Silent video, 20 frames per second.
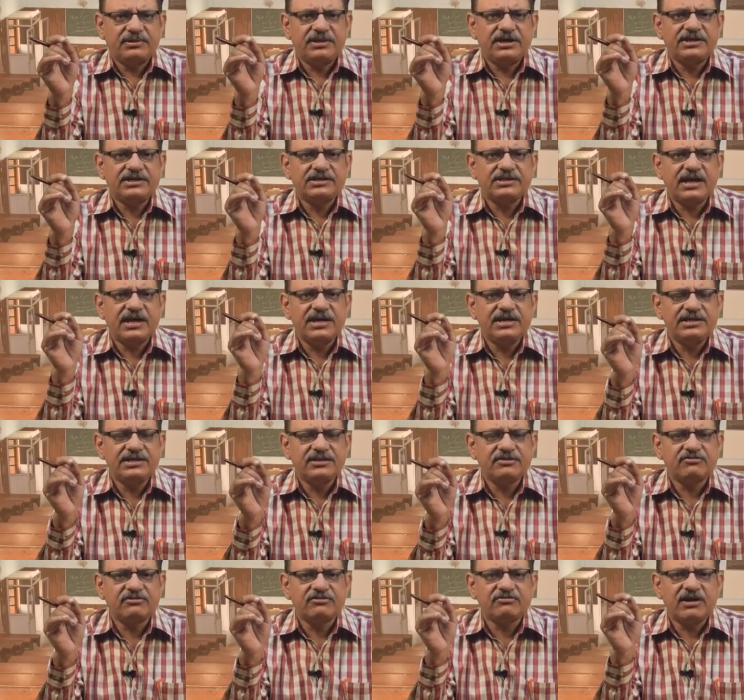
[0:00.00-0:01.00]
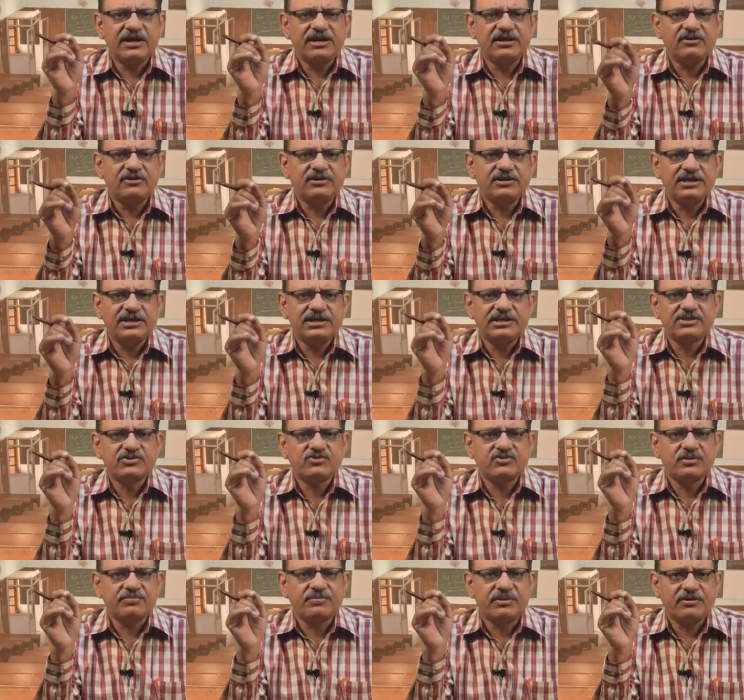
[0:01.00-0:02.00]
that is i is equal to i naught e
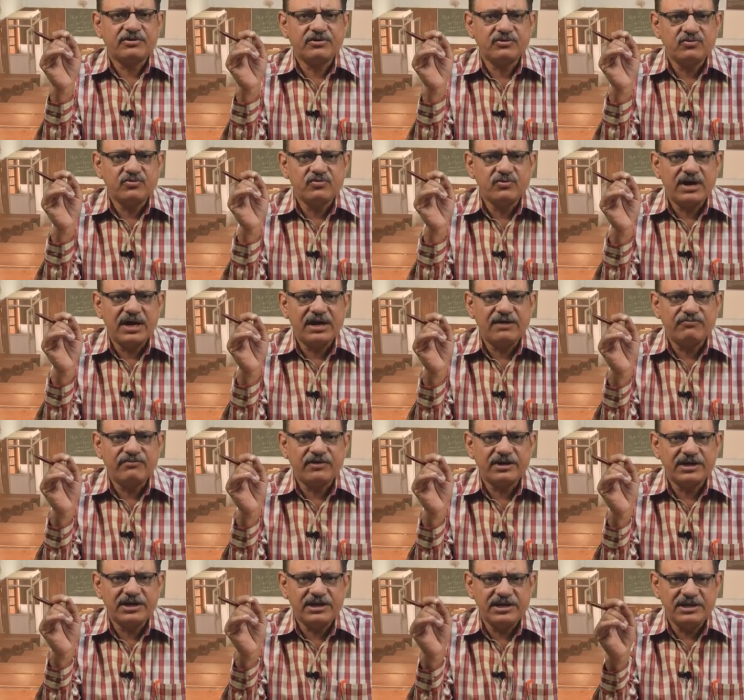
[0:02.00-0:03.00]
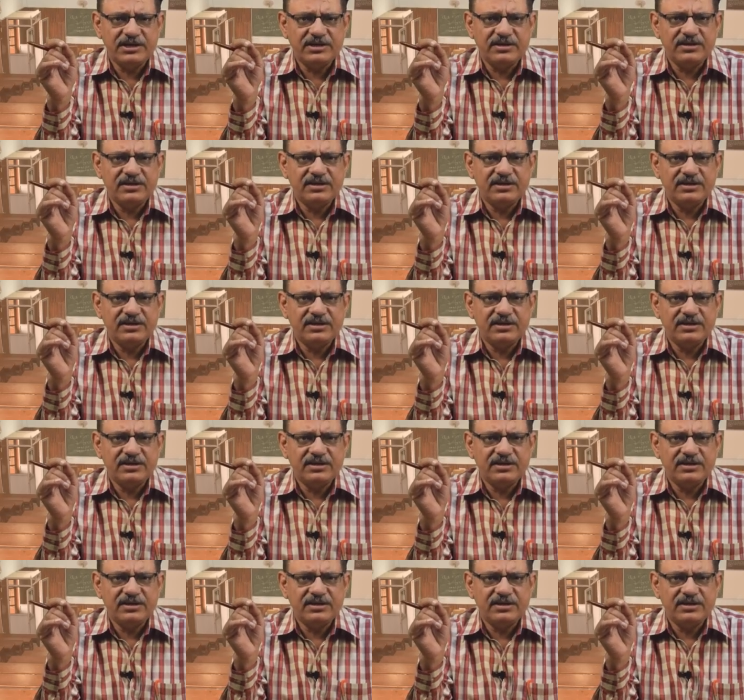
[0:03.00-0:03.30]
raised to the power 2 alpha t.